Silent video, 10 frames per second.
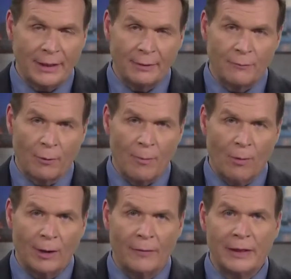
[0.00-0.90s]
For
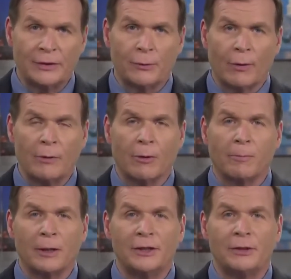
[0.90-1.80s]
more on this story, we're
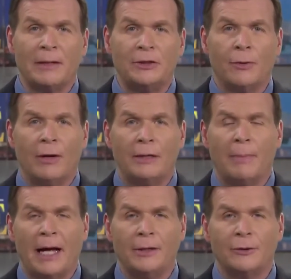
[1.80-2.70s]
pleased to be joined
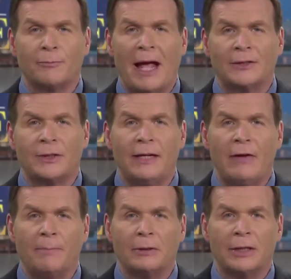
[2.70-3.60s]
by Newsmax
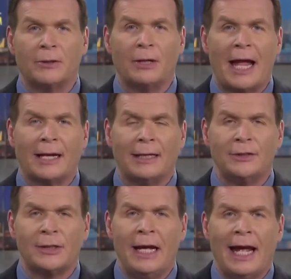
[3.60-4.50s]
TV political
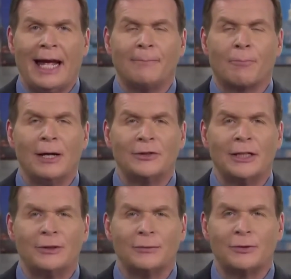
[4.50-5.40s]
analyst and presidential